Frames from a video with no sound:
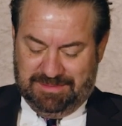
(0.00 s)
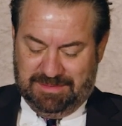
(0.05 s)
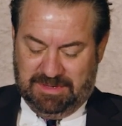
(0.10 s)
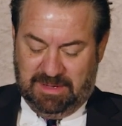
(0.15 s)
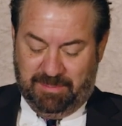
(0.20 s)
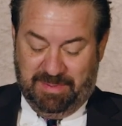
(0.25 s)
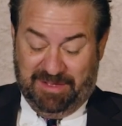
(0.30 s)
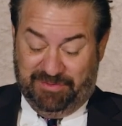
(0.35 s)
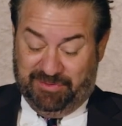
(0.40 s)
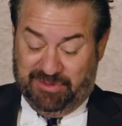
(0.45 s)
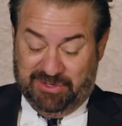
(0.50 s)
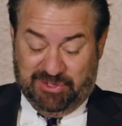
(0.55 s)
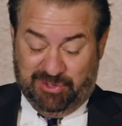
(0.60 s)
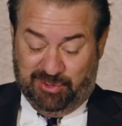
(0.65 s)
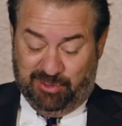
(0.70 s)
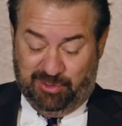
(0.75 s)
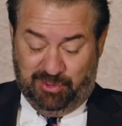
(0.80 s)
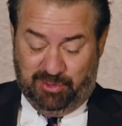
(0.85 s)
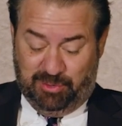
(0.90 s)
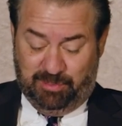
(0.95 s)
about the
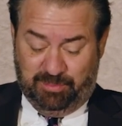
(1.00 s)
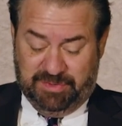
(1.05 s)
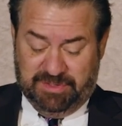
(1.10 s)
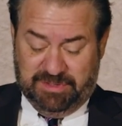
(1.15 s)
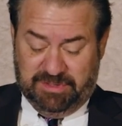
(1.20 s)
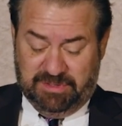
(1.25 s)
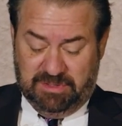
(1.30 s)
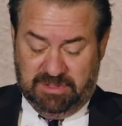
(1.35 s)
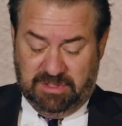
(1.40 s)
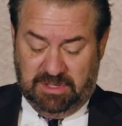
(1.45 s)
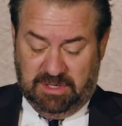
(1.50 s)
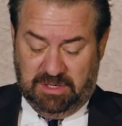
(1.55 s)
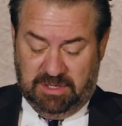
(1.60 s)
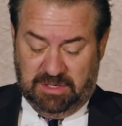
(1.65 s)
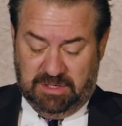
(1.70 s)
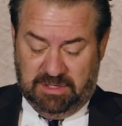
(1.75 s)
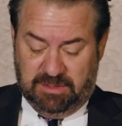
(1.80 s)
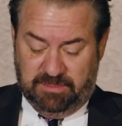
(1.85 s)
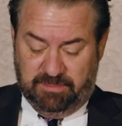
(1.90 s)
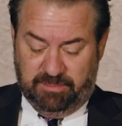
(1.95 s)
terms
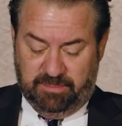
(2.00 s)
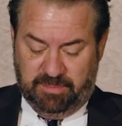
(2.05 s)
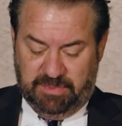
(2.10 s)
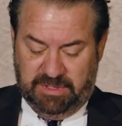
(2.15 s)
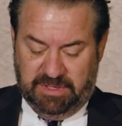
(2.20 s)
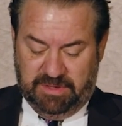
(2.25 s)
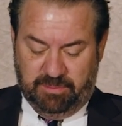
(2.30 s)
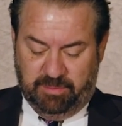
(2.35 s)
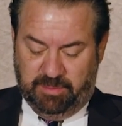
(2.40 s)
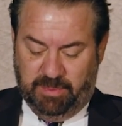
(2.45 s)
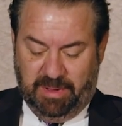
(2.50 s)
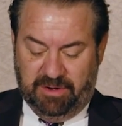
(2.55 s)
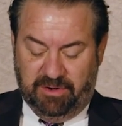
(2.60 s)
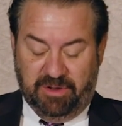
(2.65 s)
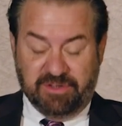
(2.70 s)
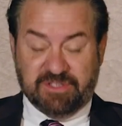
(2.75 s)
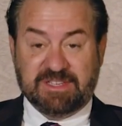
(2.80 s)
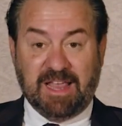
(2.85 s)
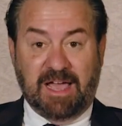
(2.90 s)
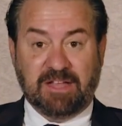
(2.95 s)
and
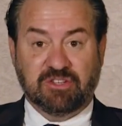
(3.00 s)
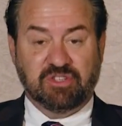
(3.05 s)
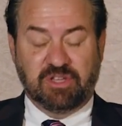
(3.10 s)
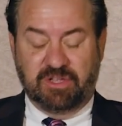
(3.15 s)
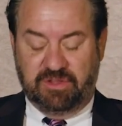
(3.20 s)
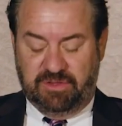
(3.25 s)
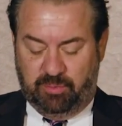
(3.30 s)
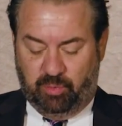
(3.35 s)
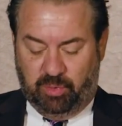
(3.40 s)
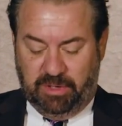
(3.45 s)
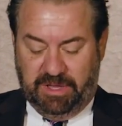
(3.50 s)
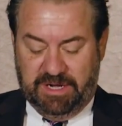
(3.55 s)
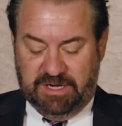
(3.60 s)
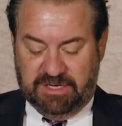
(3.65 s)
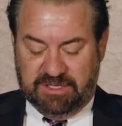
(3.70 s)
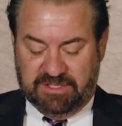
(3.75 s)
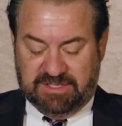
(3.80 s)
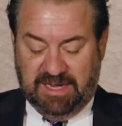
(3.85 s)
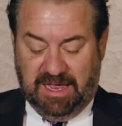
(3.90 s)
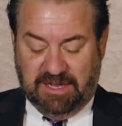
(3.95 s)
about and
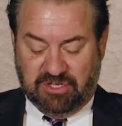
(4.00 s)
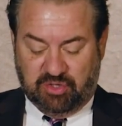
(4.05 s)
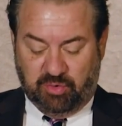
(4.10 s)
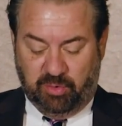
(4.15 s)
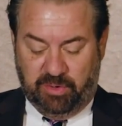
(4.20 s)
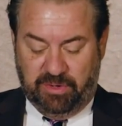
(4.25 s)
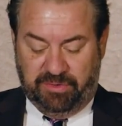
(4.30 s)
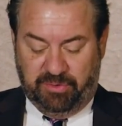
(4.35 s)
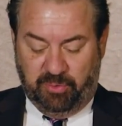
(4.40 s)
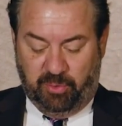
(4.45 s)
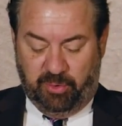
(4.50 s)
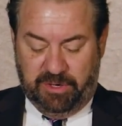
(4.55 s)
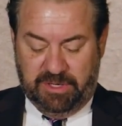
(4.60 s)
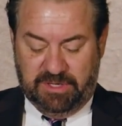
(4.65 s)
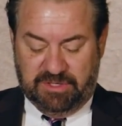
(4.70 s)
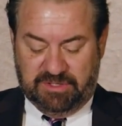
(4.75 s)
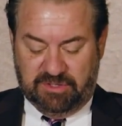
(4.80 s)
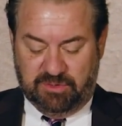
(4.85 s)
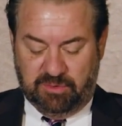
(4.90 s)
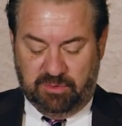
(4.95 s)
related to statutory
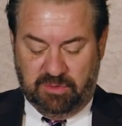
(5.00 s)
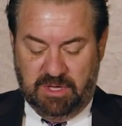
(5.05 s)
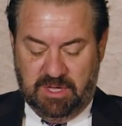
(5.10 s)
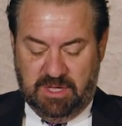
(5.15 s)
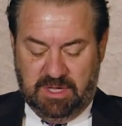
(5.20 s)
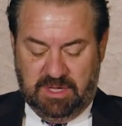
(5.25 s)
authority to